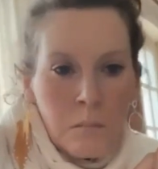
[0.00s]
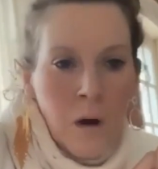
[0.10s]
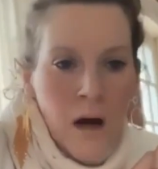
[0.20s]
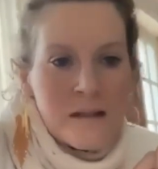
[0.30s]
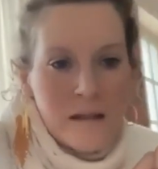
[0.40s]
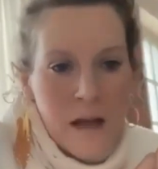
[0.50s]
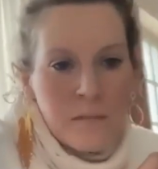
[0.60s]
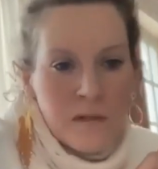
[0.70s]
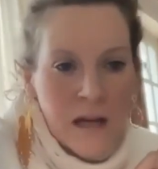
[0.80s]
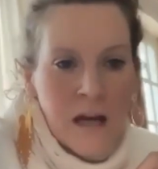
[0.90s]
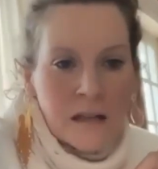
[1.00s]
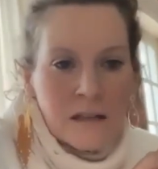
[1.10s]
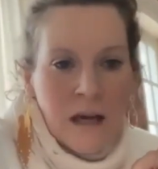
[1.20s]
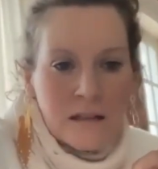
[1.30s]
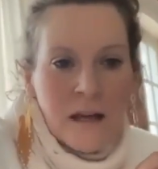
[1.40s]
my
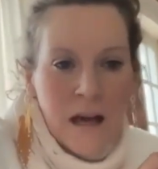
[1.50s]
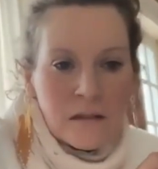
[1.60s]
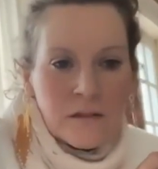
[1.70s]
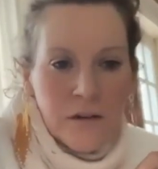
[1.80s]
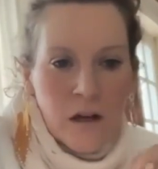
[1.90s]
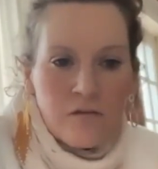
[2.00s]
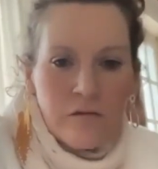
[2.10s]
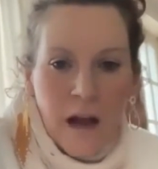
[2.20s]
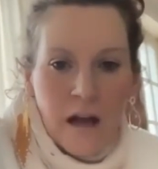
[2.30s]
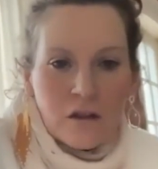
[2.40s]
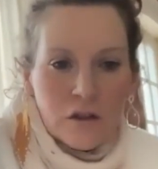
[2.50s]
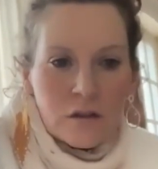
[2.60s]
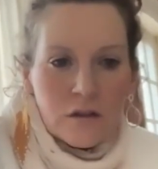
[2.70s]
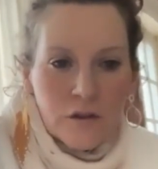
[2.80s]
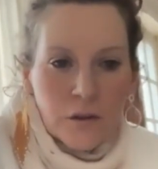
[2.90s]
stepdad had an adverse
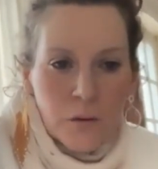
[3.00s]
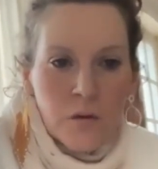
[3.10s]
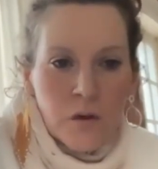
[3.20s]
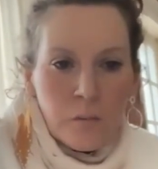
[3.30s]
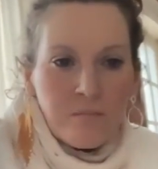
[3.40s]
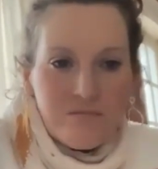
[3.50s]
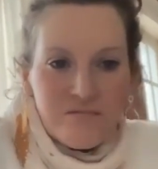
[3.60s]
reaction to the